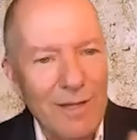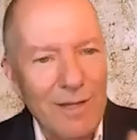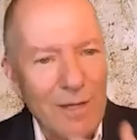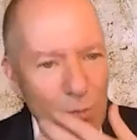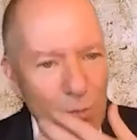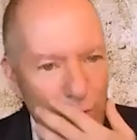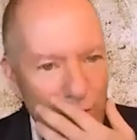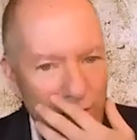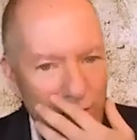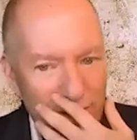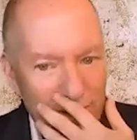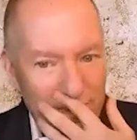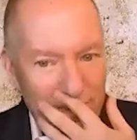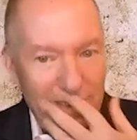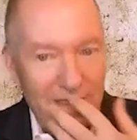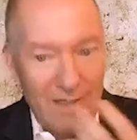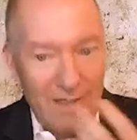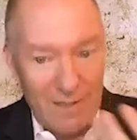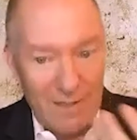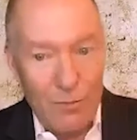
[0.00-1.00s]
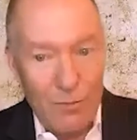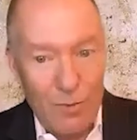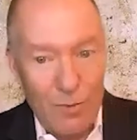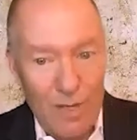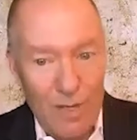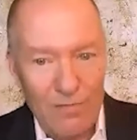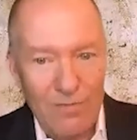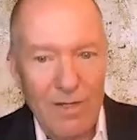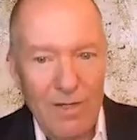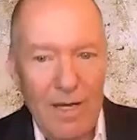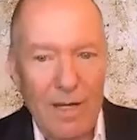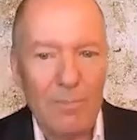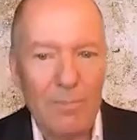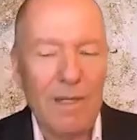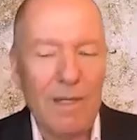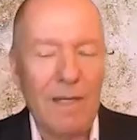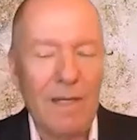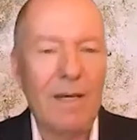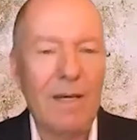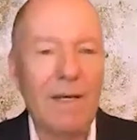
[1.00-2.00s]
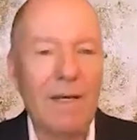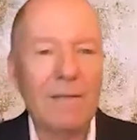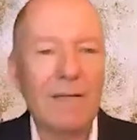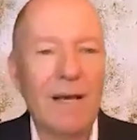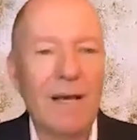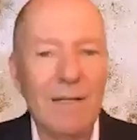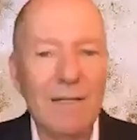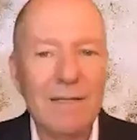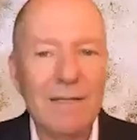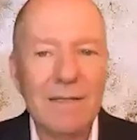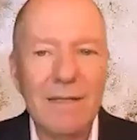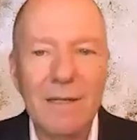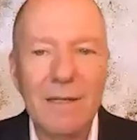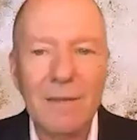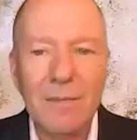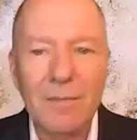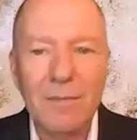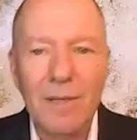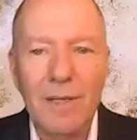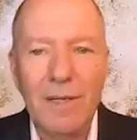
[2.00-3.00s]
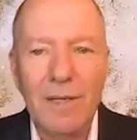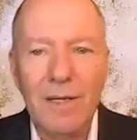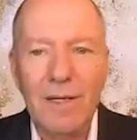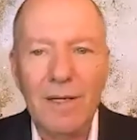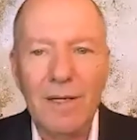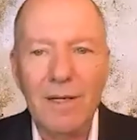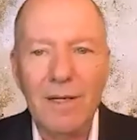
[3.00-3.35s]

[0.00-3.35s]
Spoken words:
one of the applicants asking me,